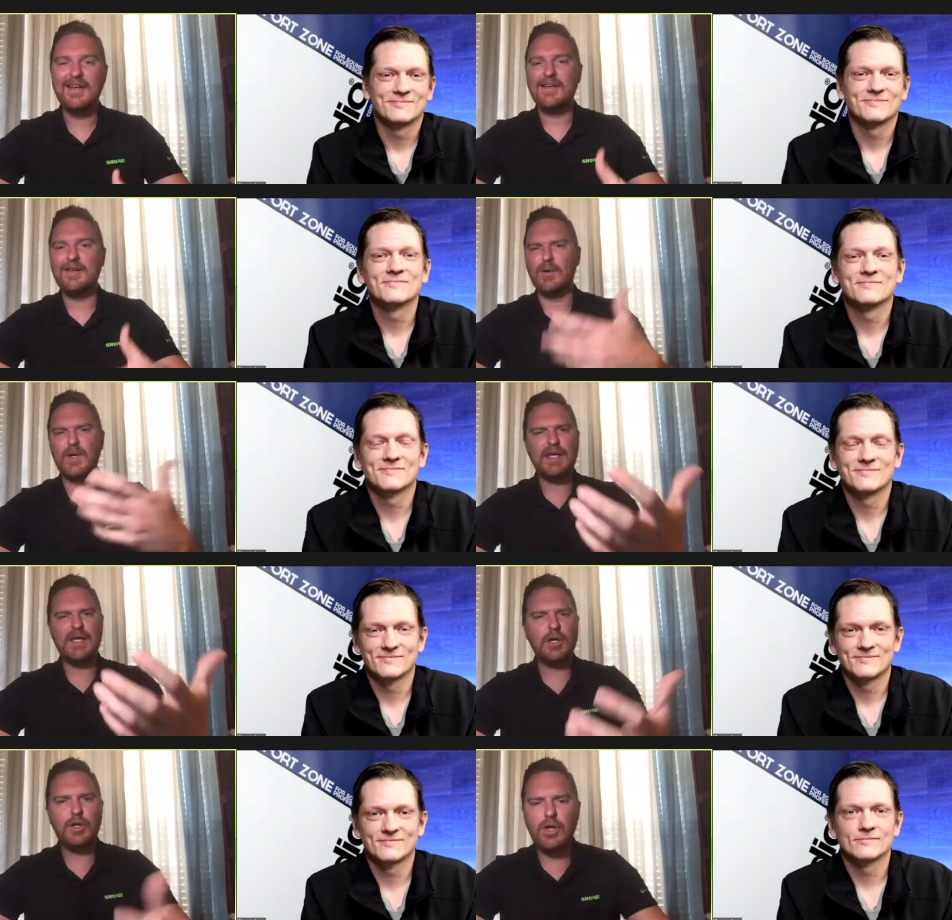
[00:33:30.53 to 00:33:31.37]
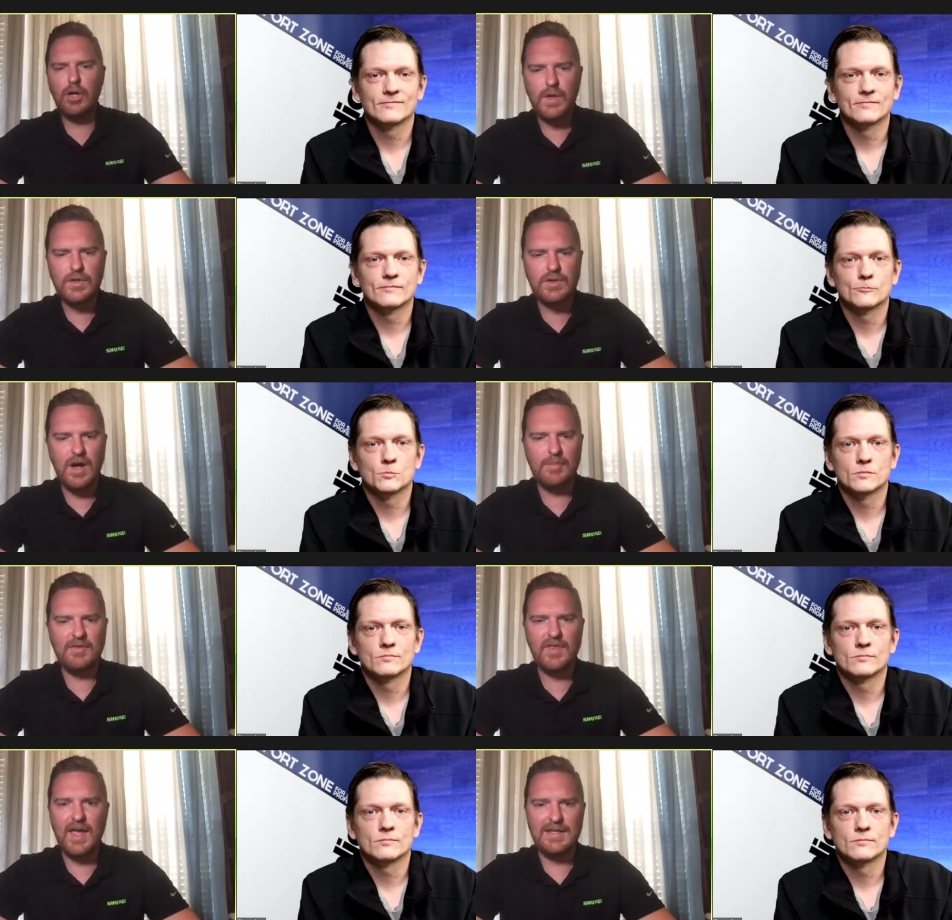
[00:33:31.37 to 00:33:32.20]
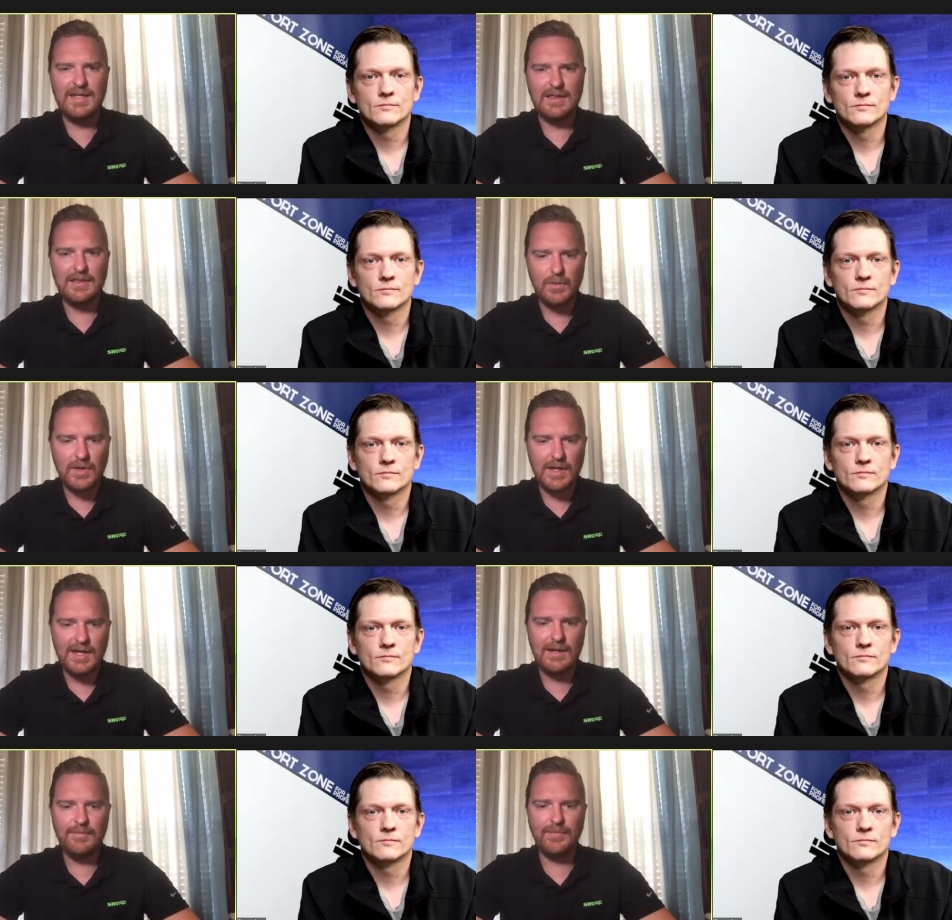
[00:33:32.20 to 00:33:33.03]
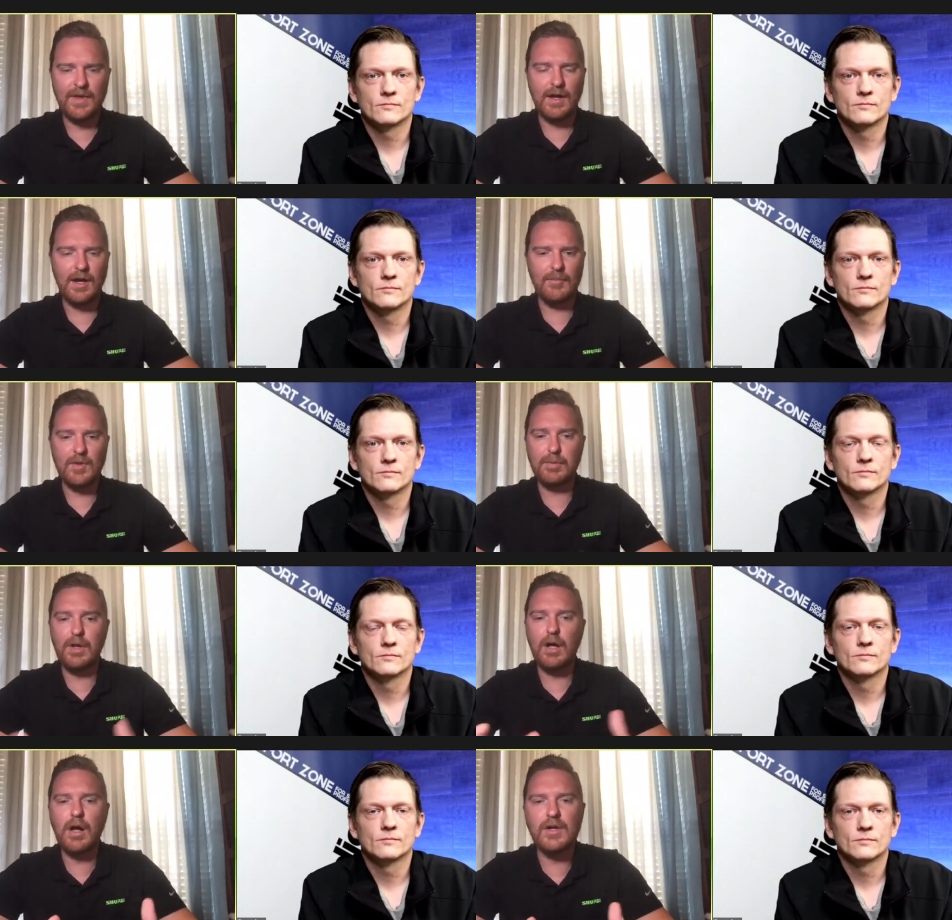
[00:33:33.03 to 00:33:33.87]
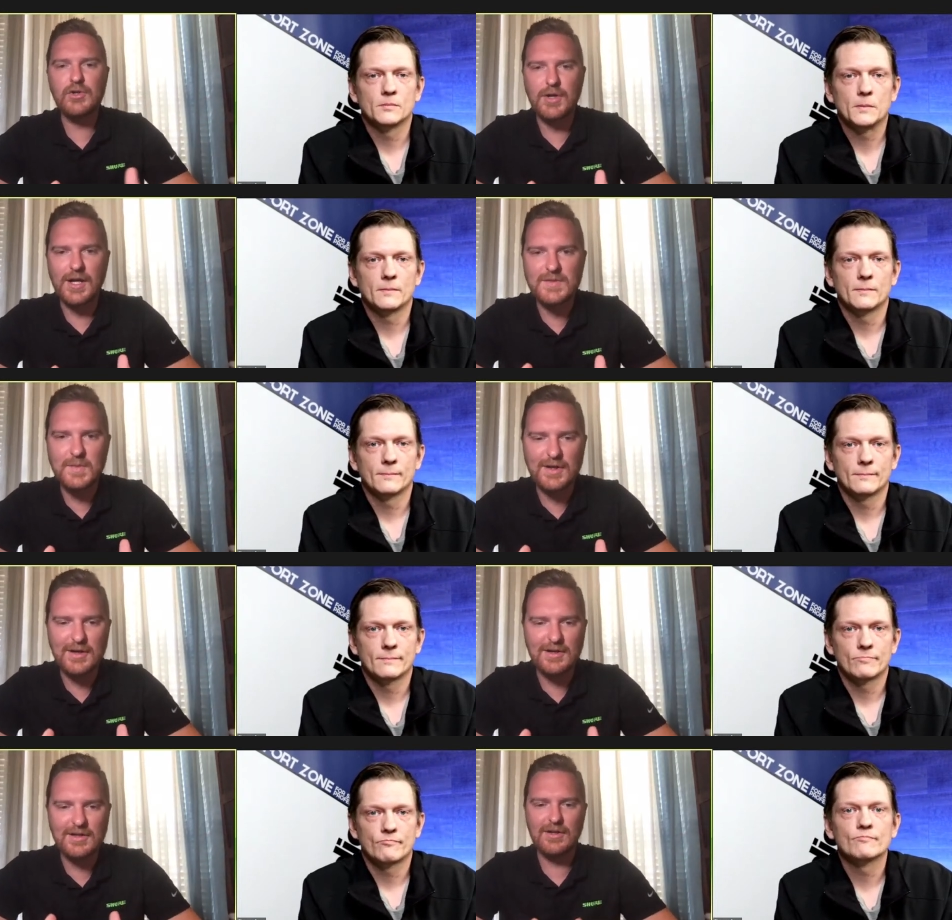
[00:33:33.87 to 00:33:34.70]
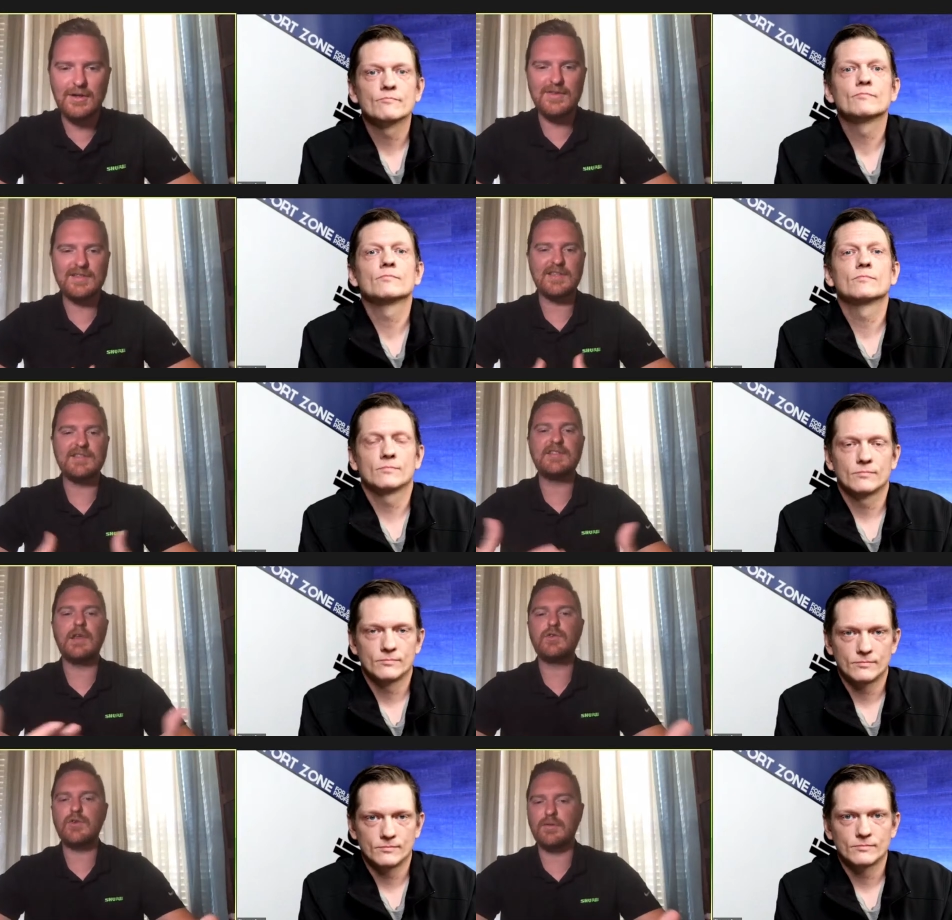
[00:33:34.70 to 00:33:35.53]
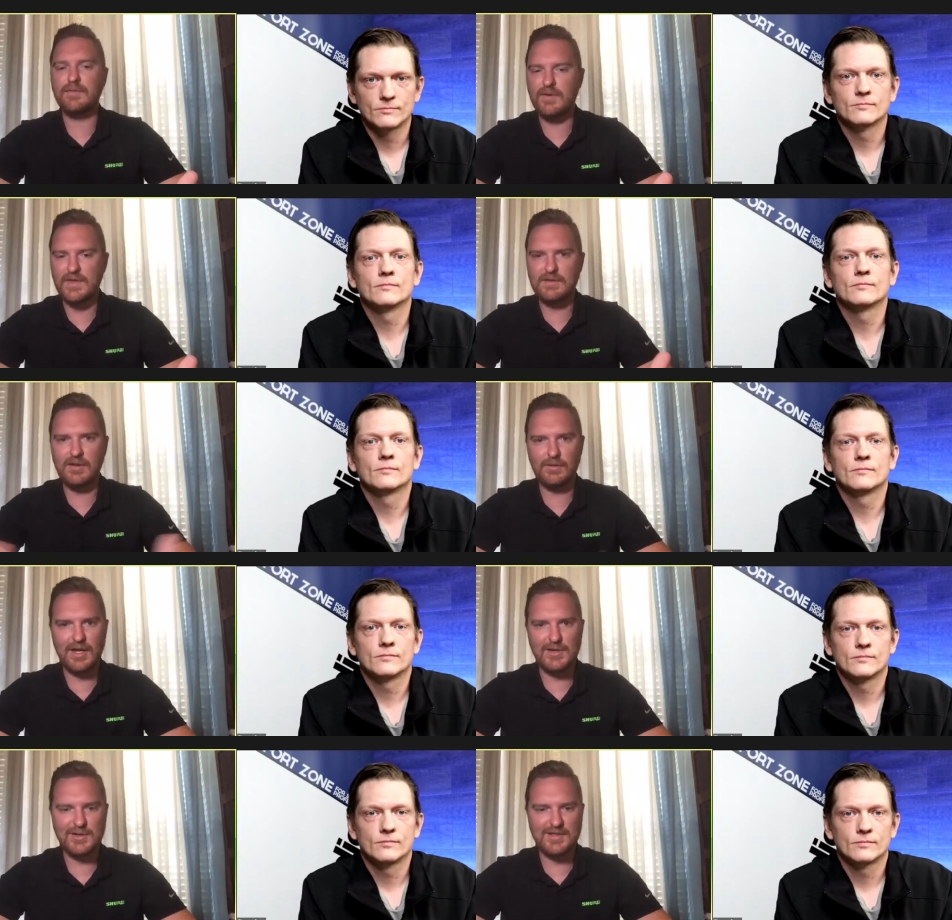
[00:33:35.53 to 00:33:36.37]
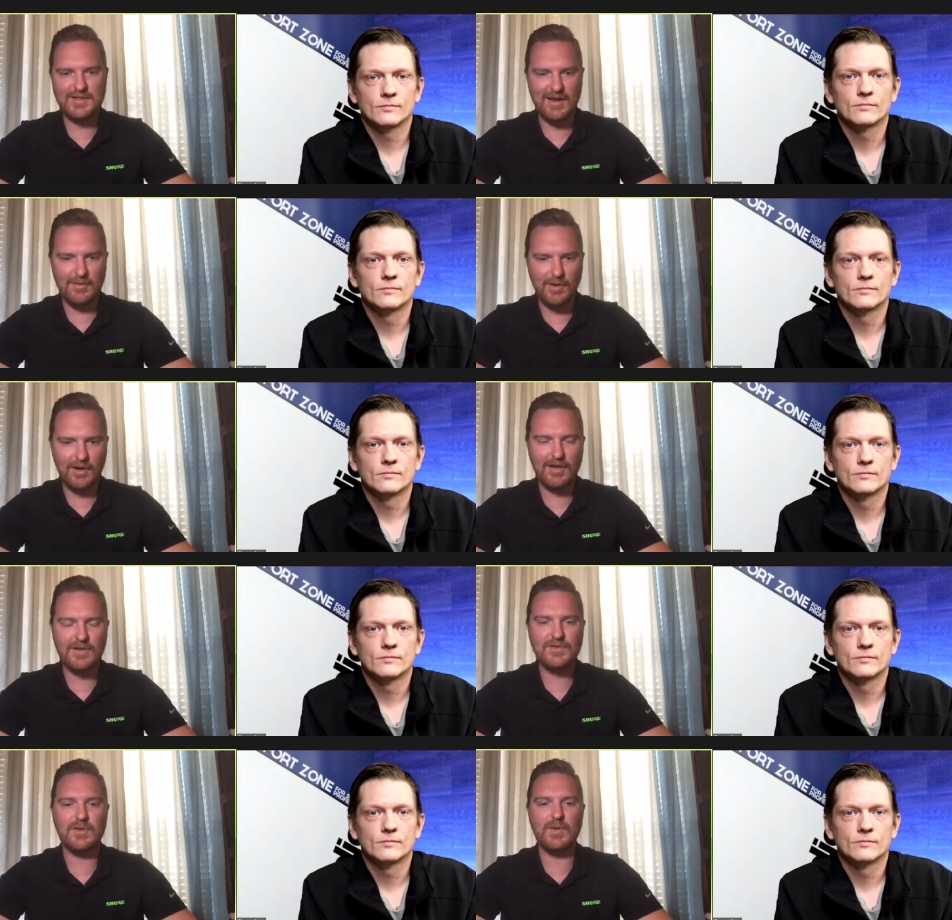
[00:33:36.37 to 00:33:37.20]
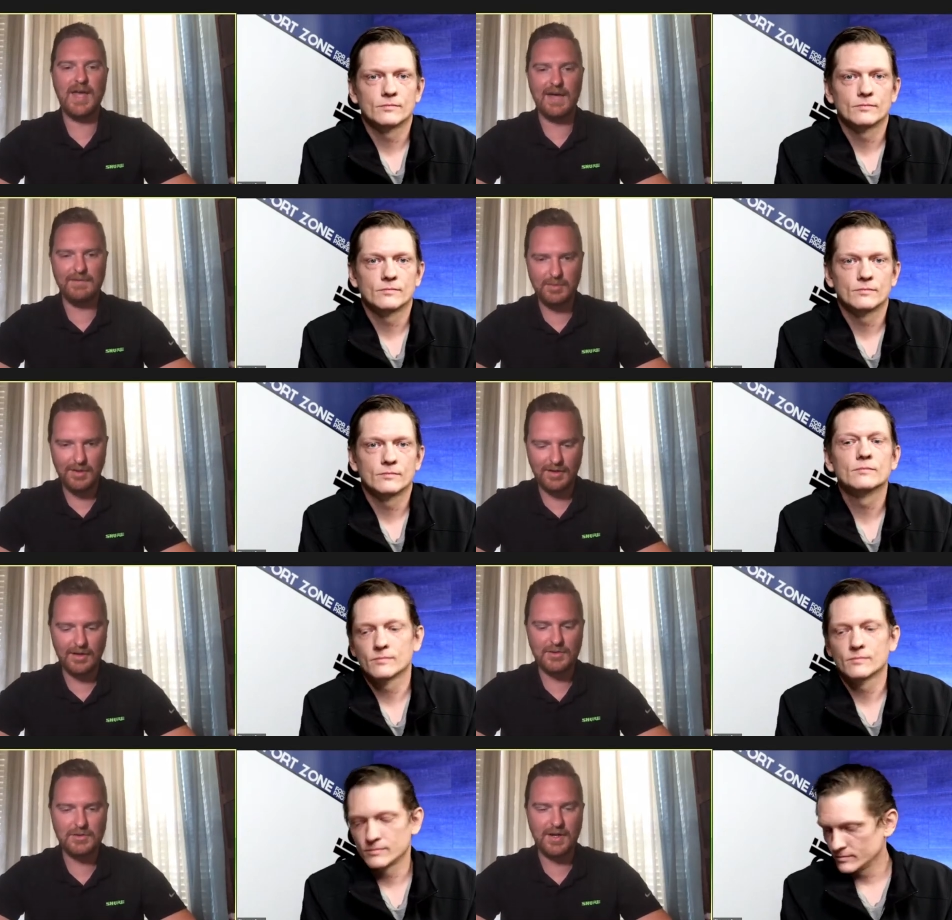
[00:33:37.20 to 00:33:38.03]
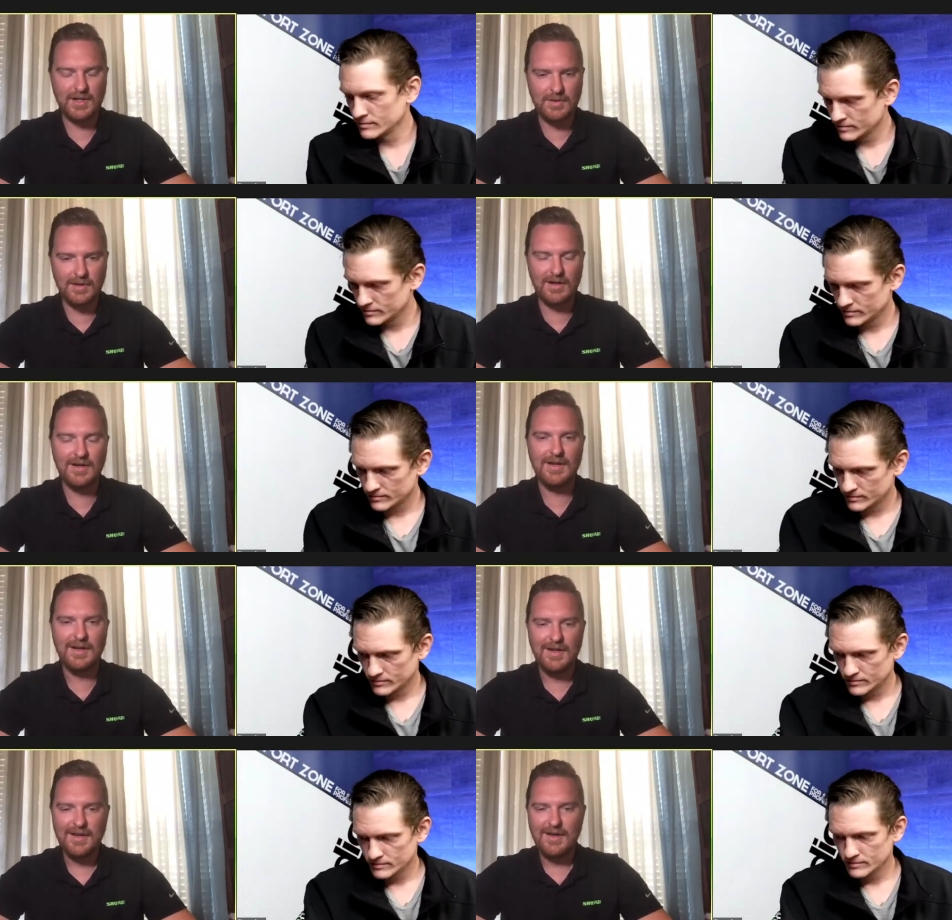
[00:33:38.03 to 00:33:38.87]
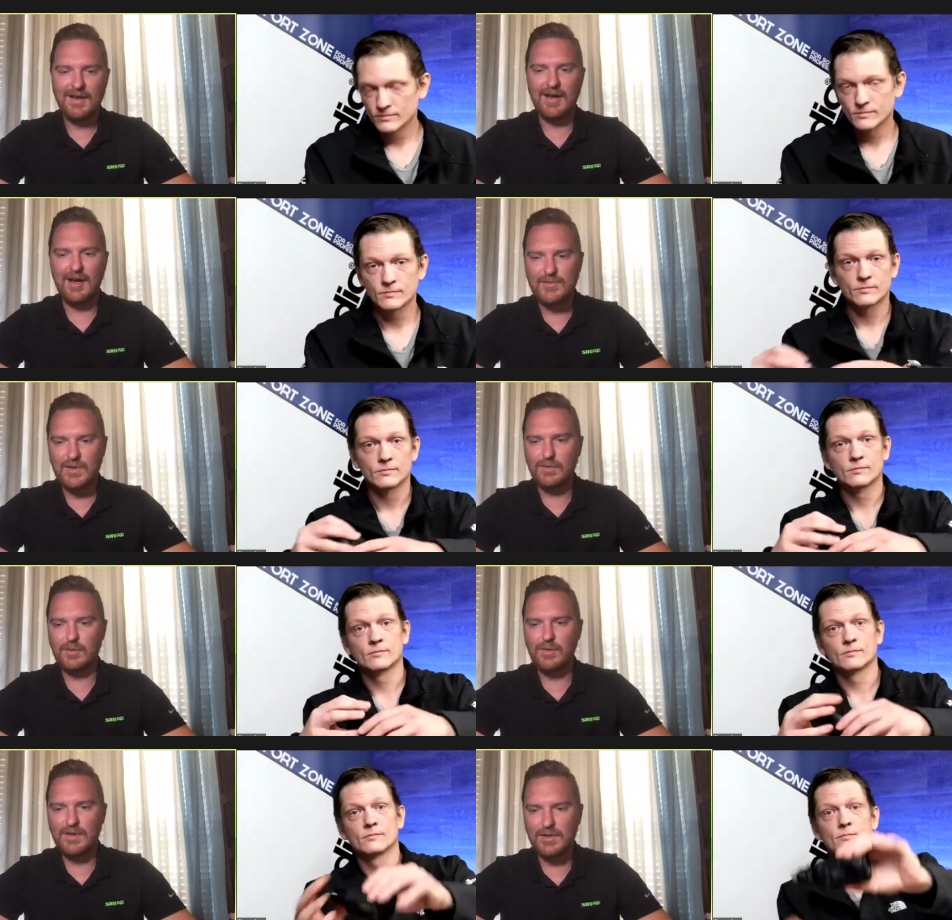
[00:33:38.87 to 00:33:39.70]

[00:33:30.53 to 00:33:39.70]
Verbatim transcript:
Speaker 1: You know, a year ago we dropped the 83, um, the plug-on transmitter. You know, that's essential for this location sound market. So we have a plug-on transmitter. Um, so we're really